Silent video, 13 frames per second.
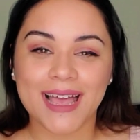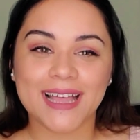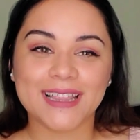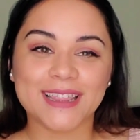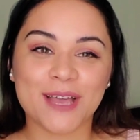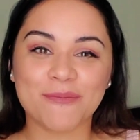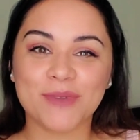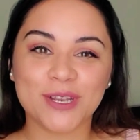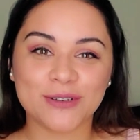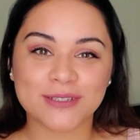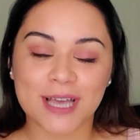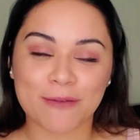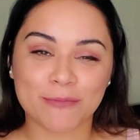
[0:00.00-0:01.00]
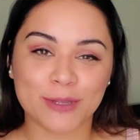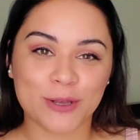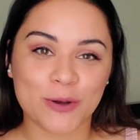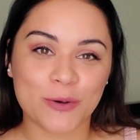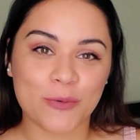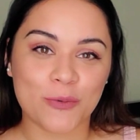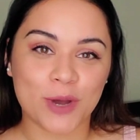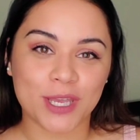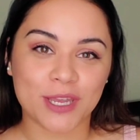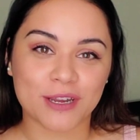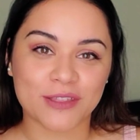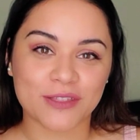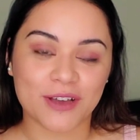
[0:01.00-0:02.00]
Let me know down below what
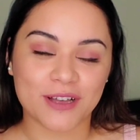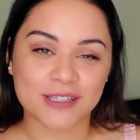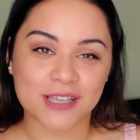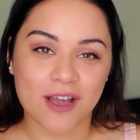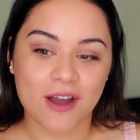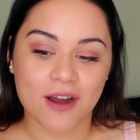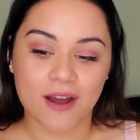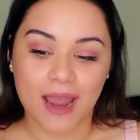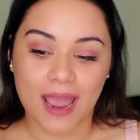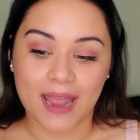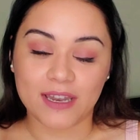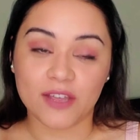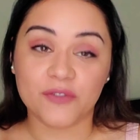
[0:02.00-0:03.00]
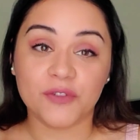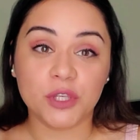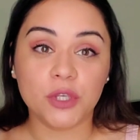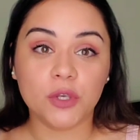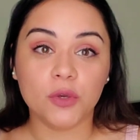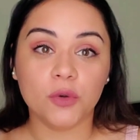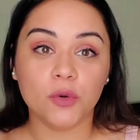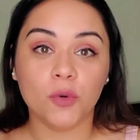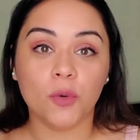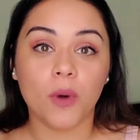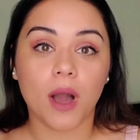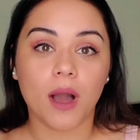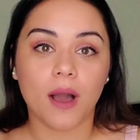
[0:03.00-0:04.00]
your thoughts are, and if
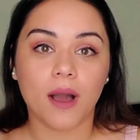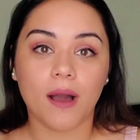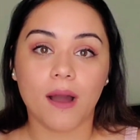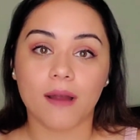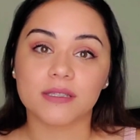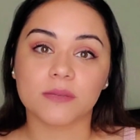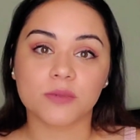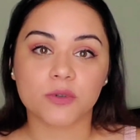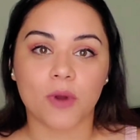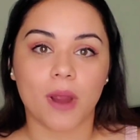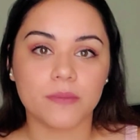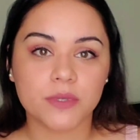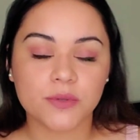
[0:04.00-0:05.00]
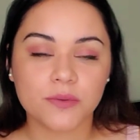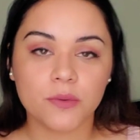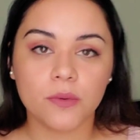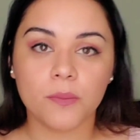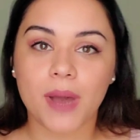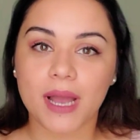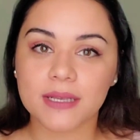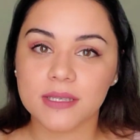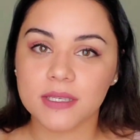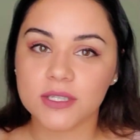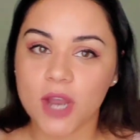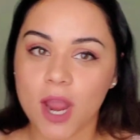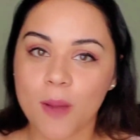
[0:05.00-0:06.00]
you are subscribed to Boxy
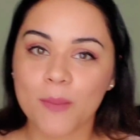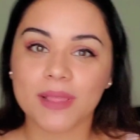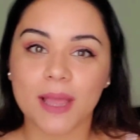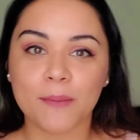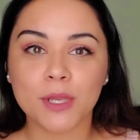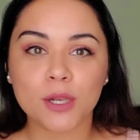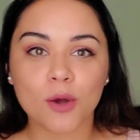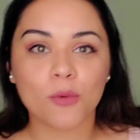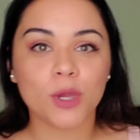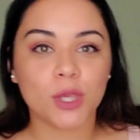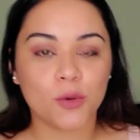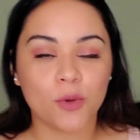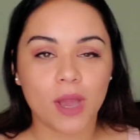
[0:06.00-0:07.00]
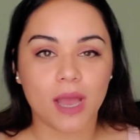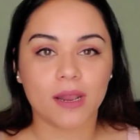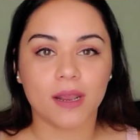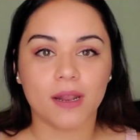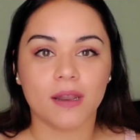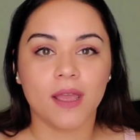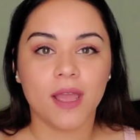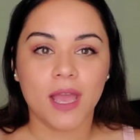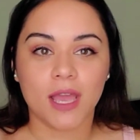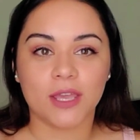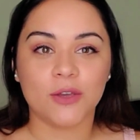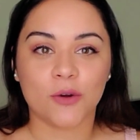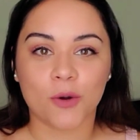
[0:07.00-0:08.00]
Charm, let me know what you got in
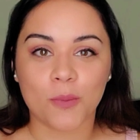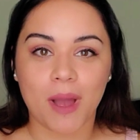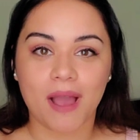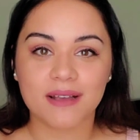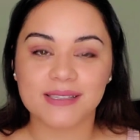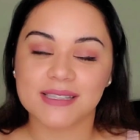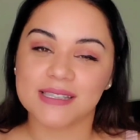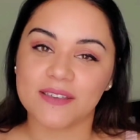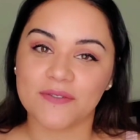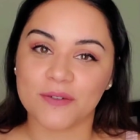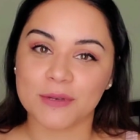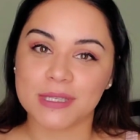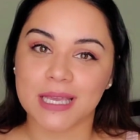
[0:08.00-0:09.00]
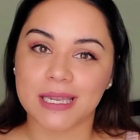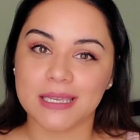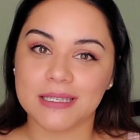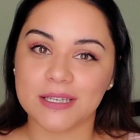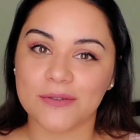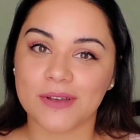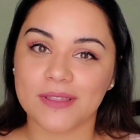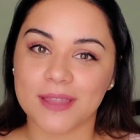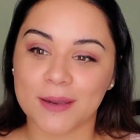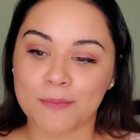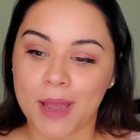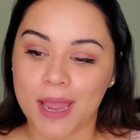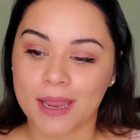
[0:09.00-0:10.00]
your box to see if it was any different
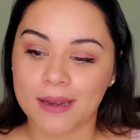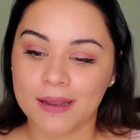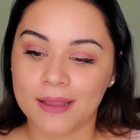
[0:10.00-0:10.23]
than mine.